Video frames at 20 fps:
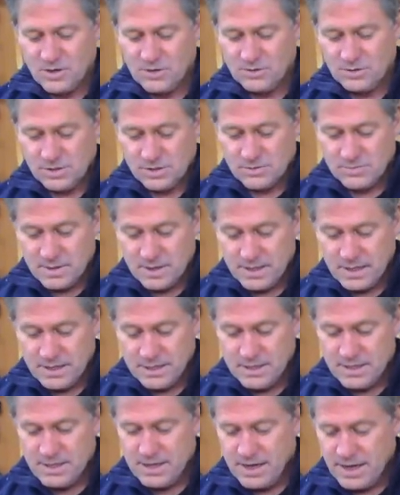coaster, but
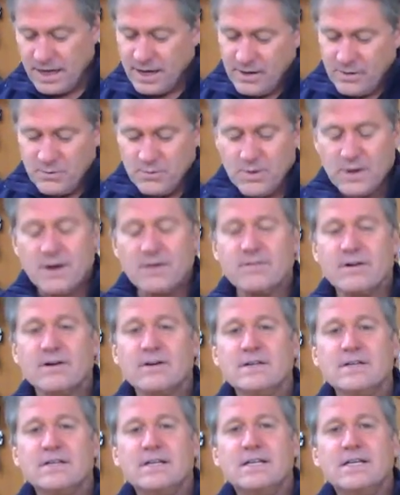hey, whatever.
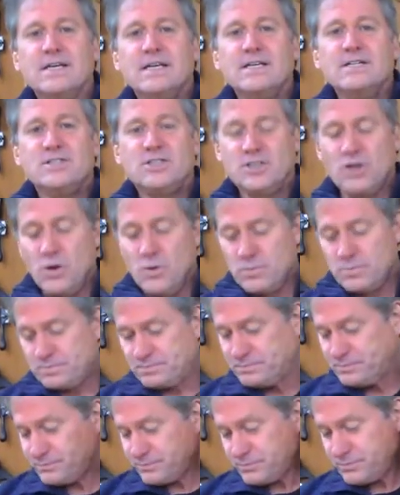So,
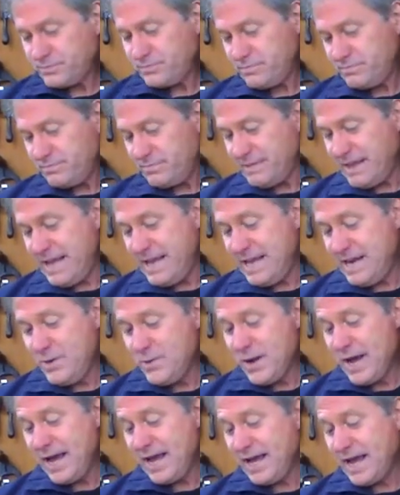
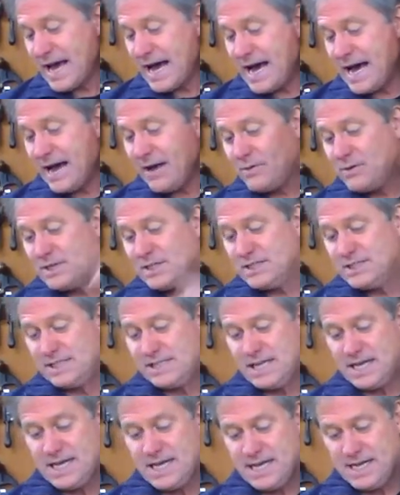anyway, I
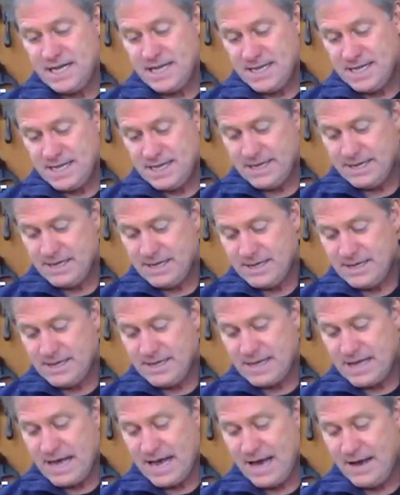was,
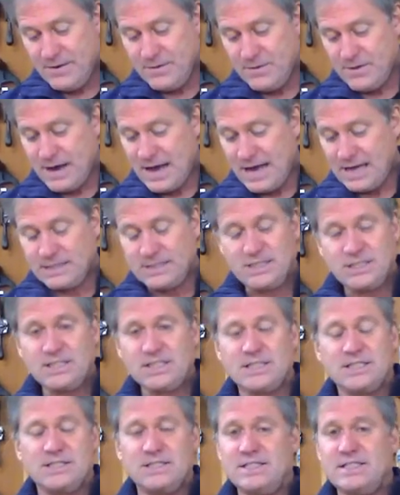I, I
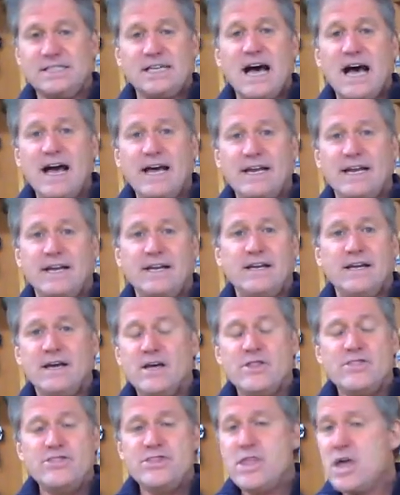just decided
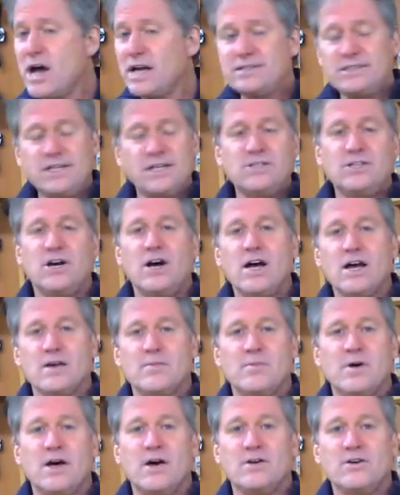not to talk
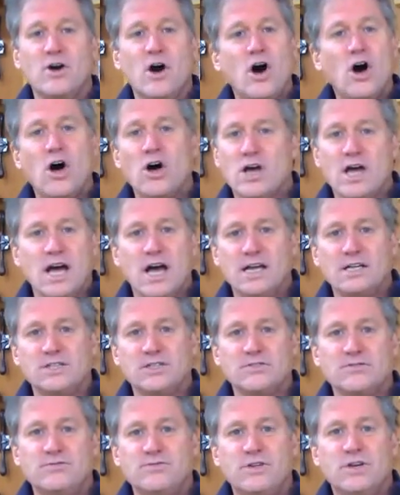about all kinds
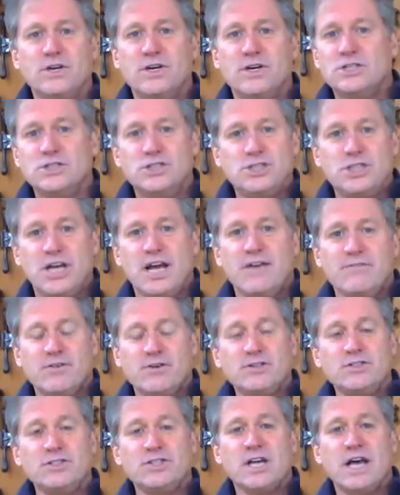of
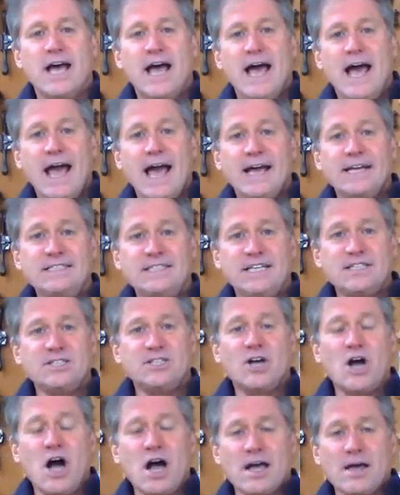chamfers and
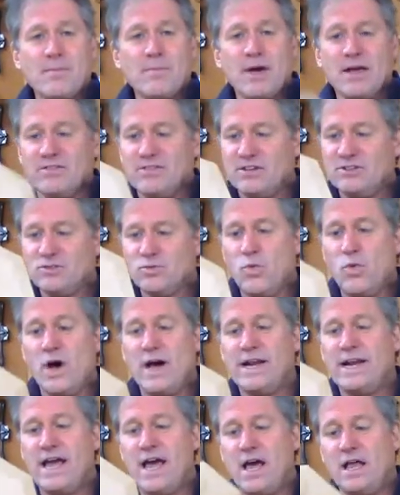just talk about this
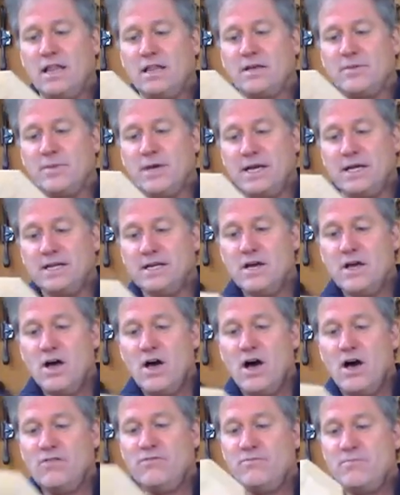one element
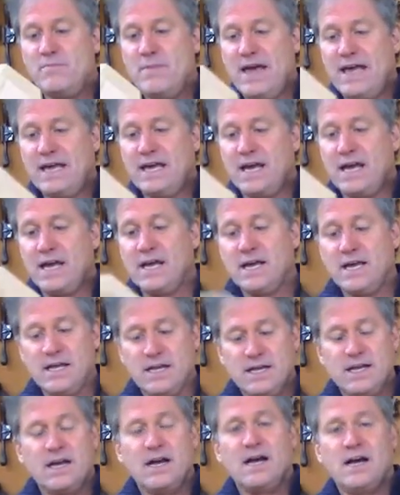of making
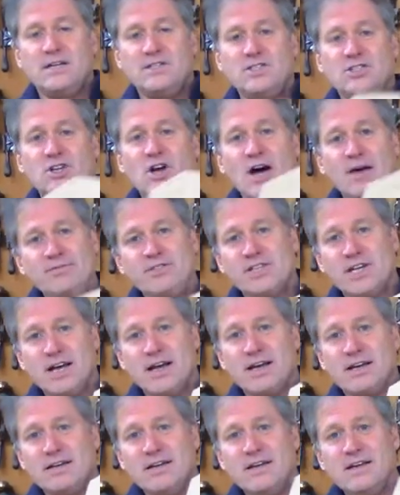a stop
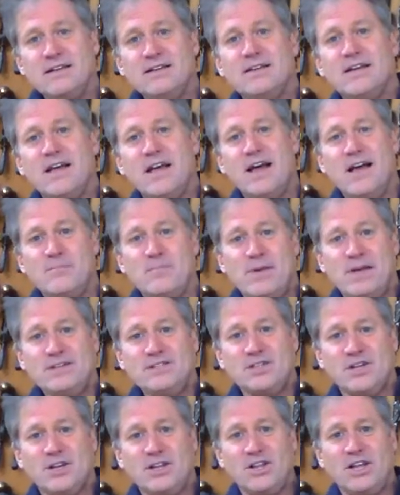sign,
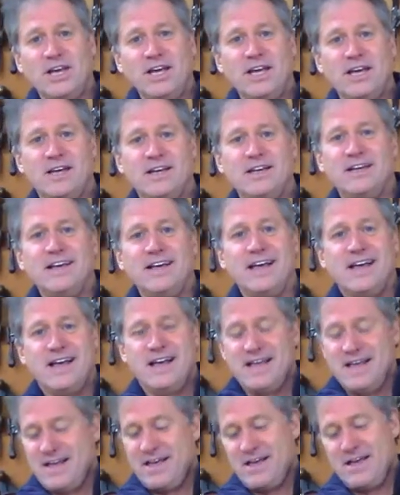basically,
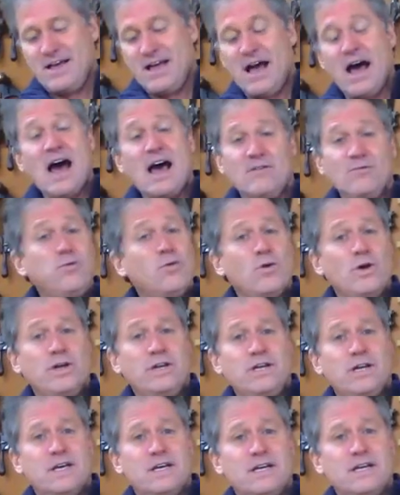out of
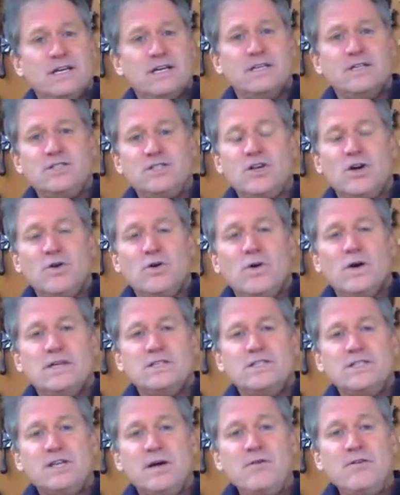wood. So
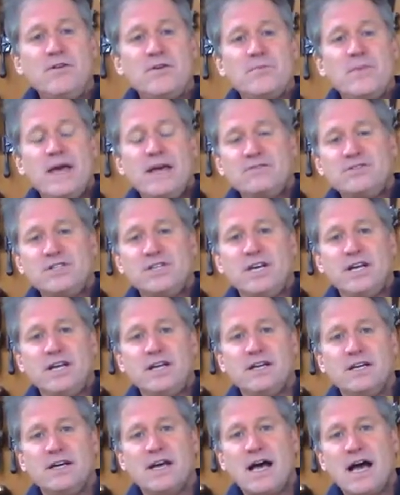some of you may have
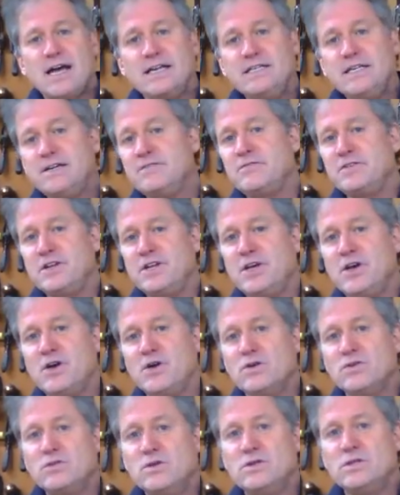seen, I did a
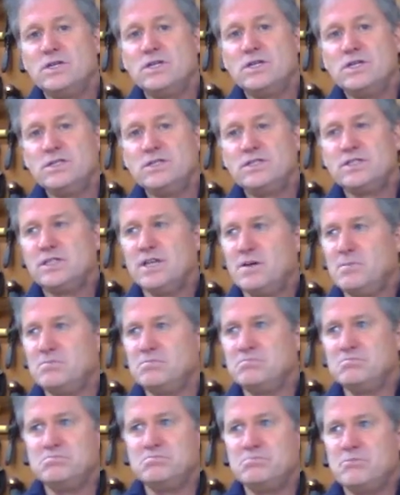video
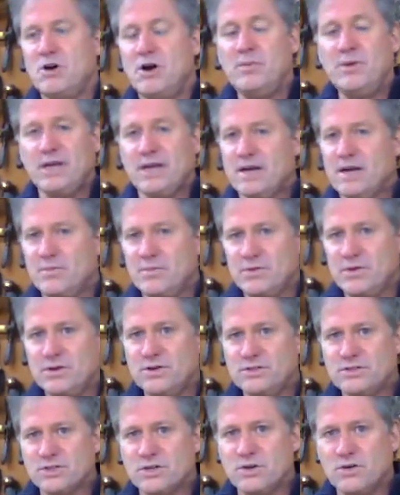some probably a couple
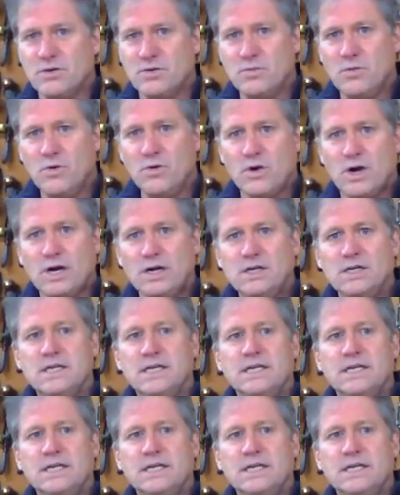years ago or more.